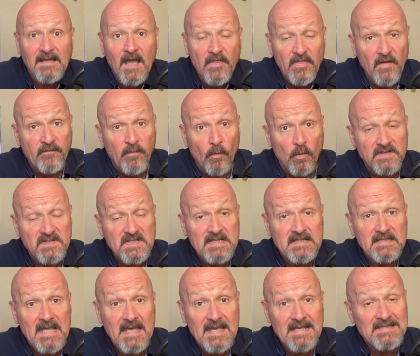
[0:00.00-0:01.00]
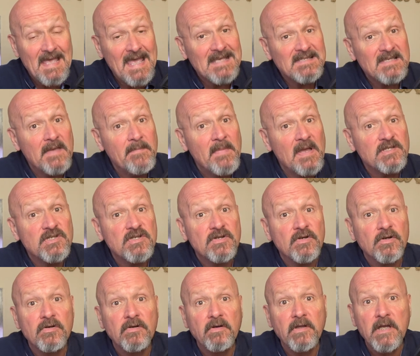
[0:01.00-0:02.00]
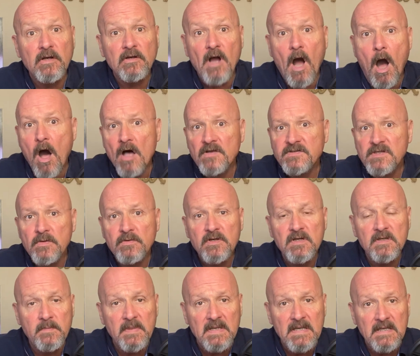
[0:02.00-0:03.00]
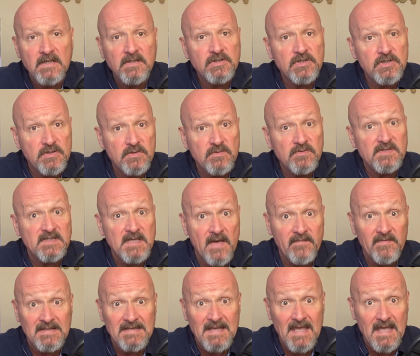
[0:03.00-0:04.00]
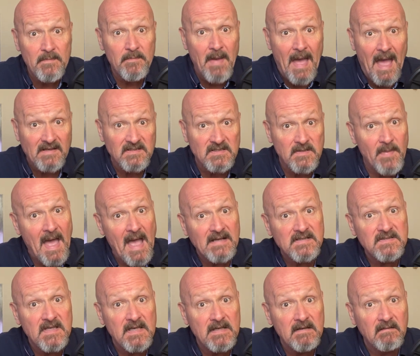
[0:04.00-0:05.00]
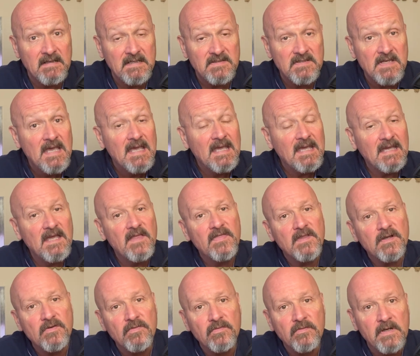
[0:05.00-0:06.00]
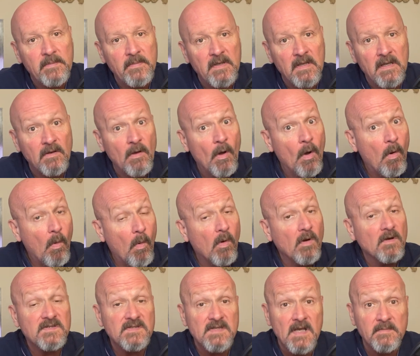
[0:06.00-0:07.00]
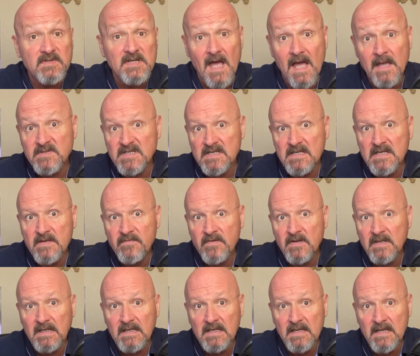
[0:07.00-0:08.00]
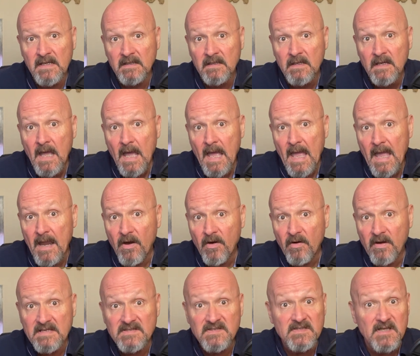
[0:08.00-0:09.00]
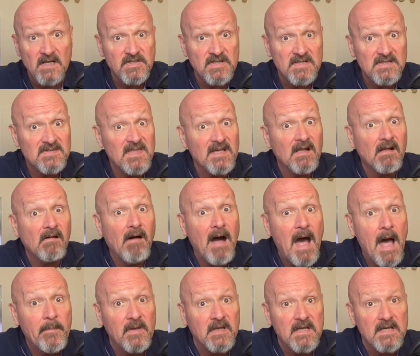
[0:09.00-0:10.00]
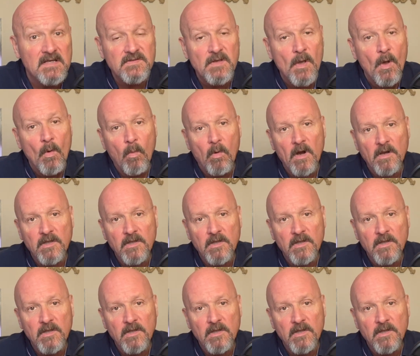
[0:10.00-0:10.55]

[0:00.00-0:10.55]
The 14 days, as I mentioned earlier, also could be 2 7-day back-to-back sailings in the Caribbean, or sometimes even in areas such as the Galapagos, where